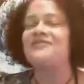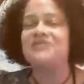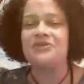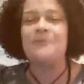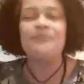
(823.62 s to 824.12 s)

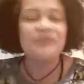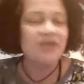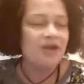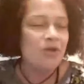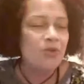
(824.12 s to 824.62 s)
do.
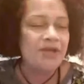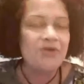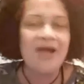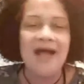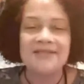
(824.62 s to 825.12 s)
What do you
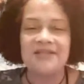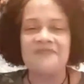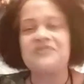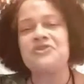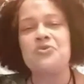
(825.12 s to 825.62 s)
guys love
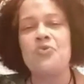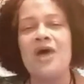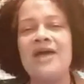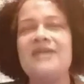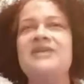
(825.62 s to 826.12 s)
to do?
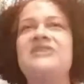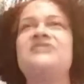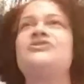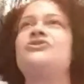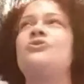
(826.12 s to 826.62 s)
What
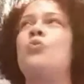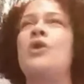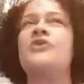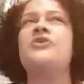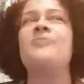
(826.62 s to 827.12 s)

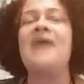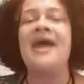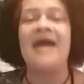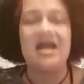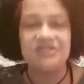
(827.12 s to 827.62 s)
are your
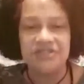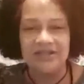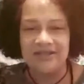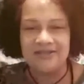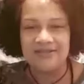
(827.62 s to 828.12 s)

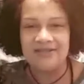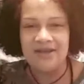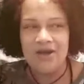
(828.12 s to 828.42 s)
passions?